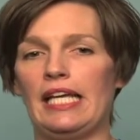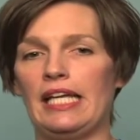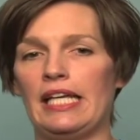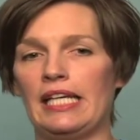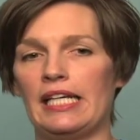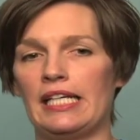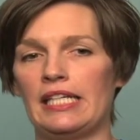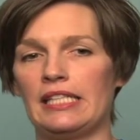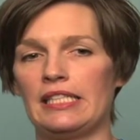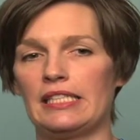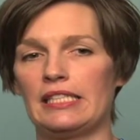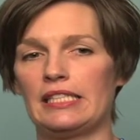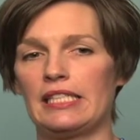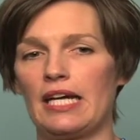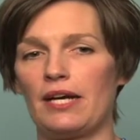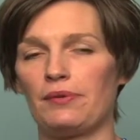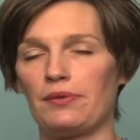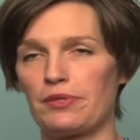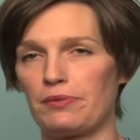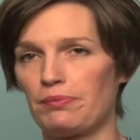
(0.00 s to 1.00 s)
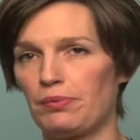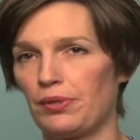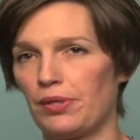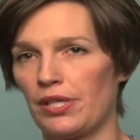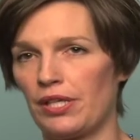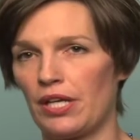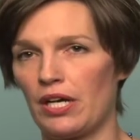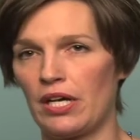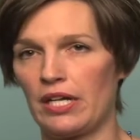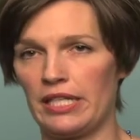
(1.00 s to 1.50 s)
and I was
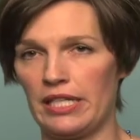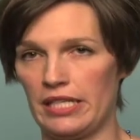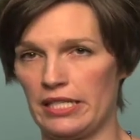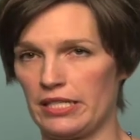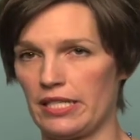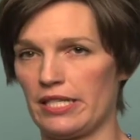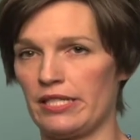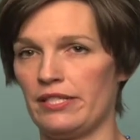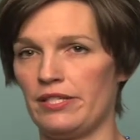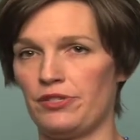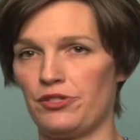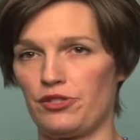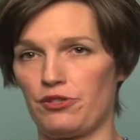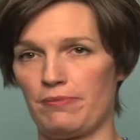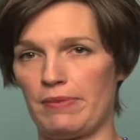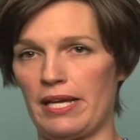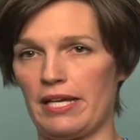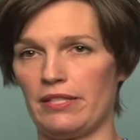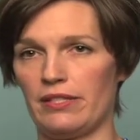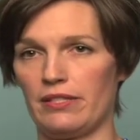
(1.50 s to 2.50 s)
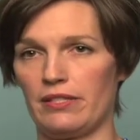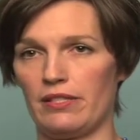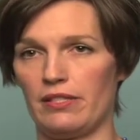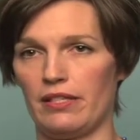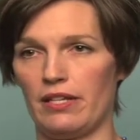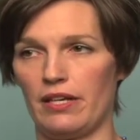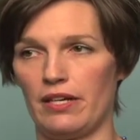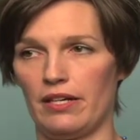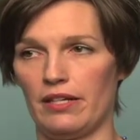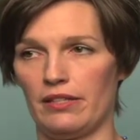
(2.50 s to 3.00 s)
put on anti-seizure
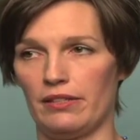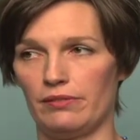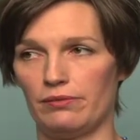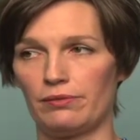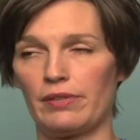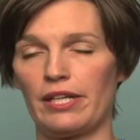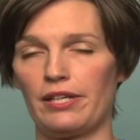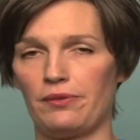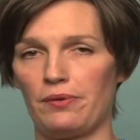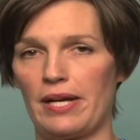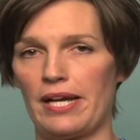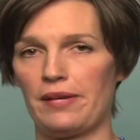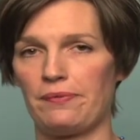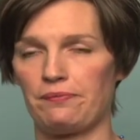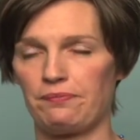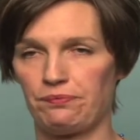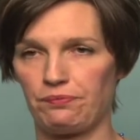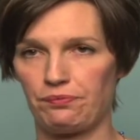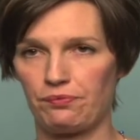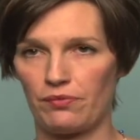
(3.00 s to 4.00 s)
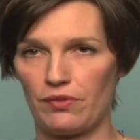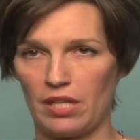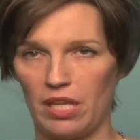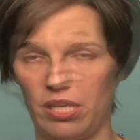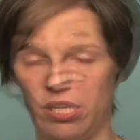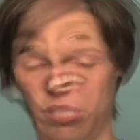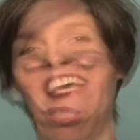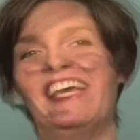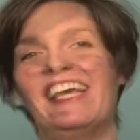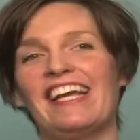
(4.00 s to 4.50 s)
meds right away.
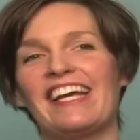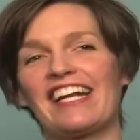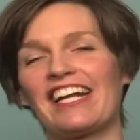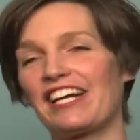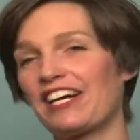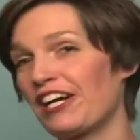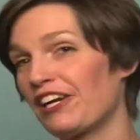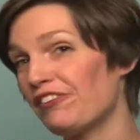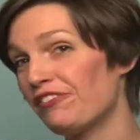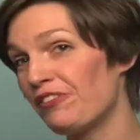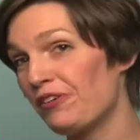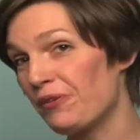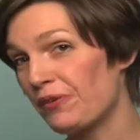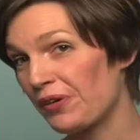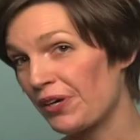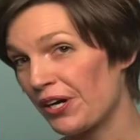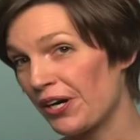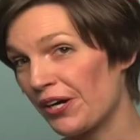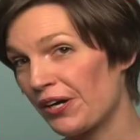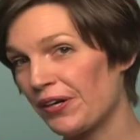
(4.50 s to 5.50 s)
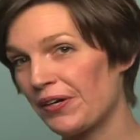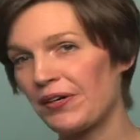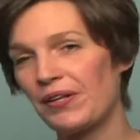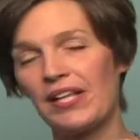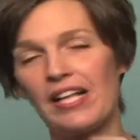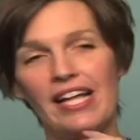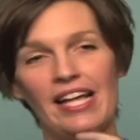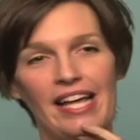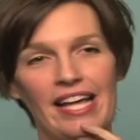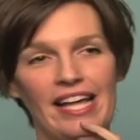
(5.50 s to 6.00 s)
And I got a phone
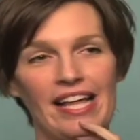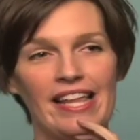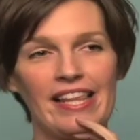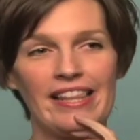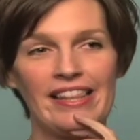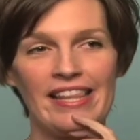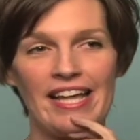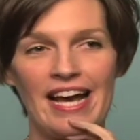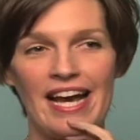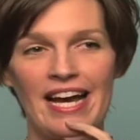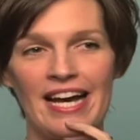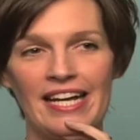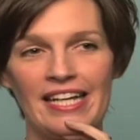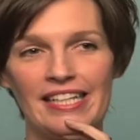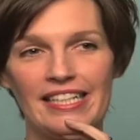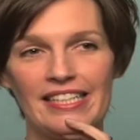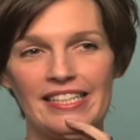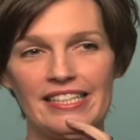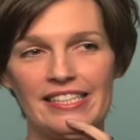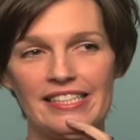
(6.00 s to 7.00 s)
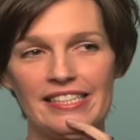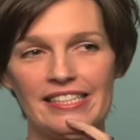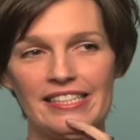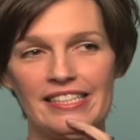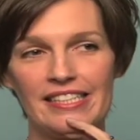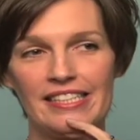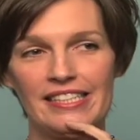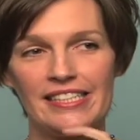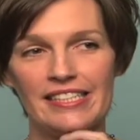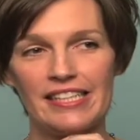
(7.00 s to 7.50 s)
call that
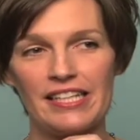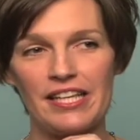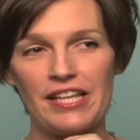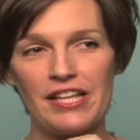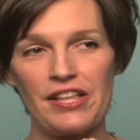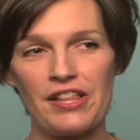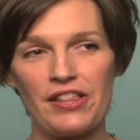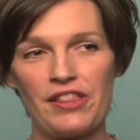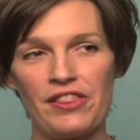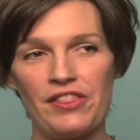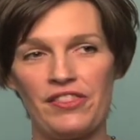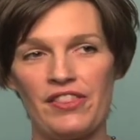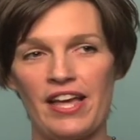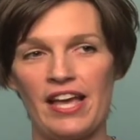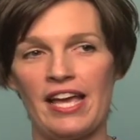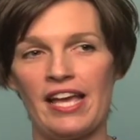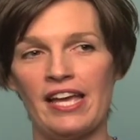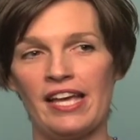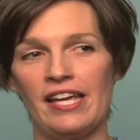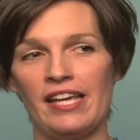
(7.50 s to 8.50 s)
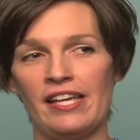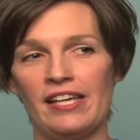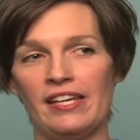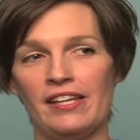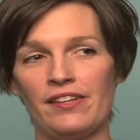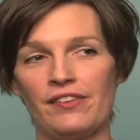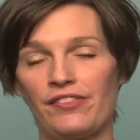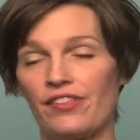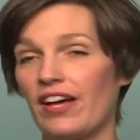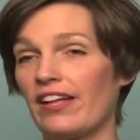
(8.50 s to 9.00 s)

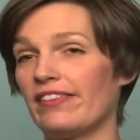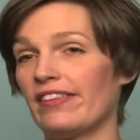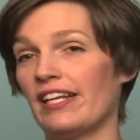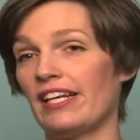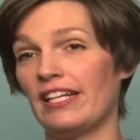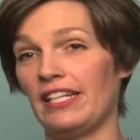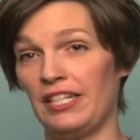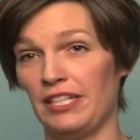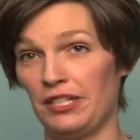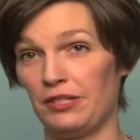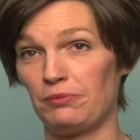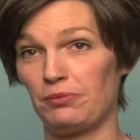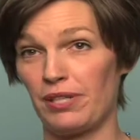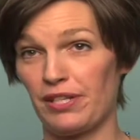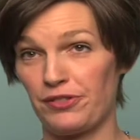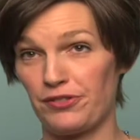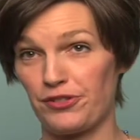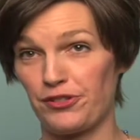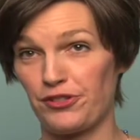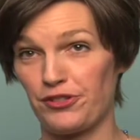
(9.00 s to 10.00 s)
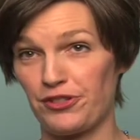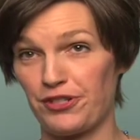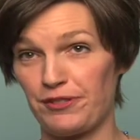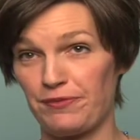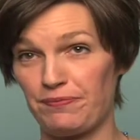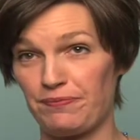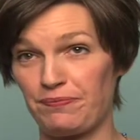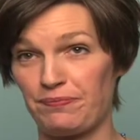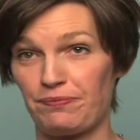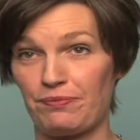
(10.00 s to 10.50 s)
they thought that I needed brain
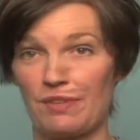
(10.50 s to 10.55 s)
surgery,